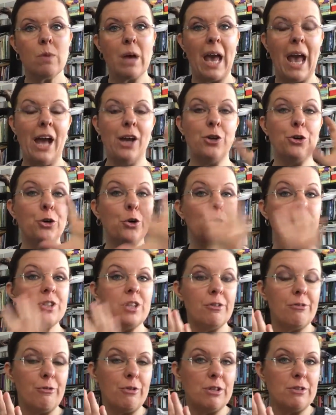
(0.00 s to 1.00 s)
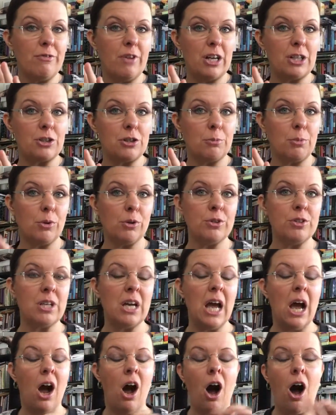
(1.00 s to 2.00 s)
and your cruciferous vegetables
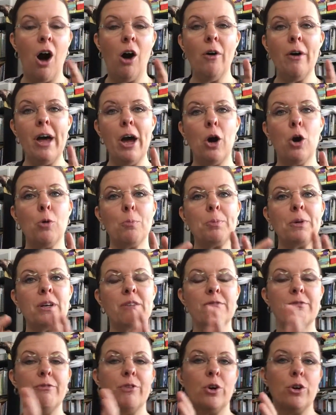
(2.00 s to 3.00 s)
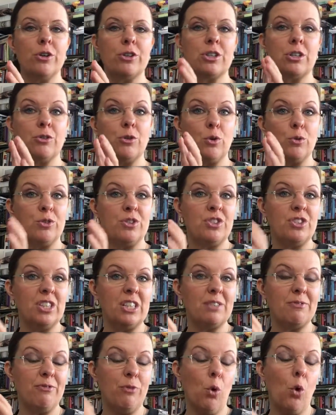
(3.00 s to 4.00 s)
all help convert those
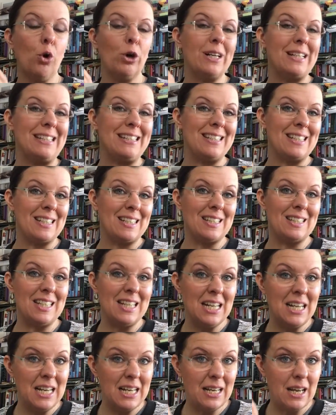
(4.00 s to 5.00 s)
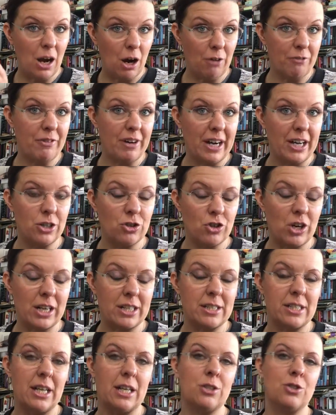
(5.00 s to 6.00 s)
six, four and sixteen alpha
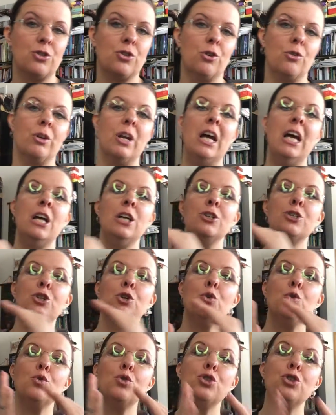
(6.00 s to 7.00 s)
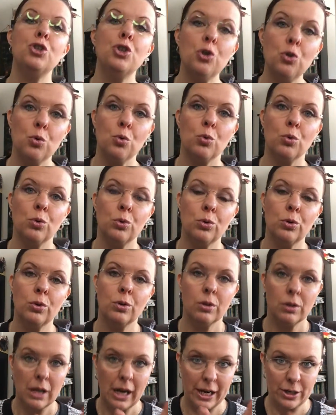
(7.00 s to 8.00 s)
hydroxyestrone to two
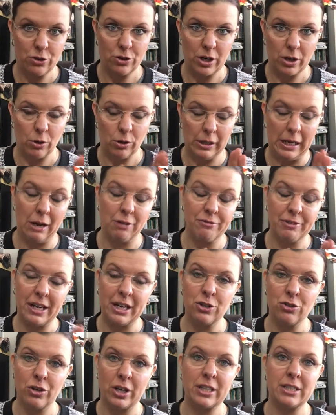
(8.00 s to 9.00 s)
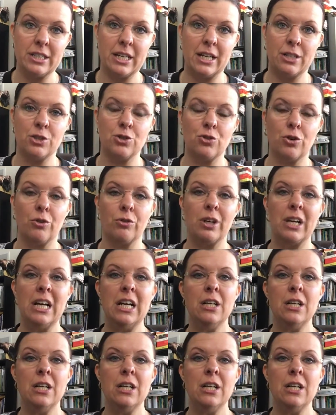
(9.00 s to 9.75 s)
hydro well, alpha hydroxyestrone.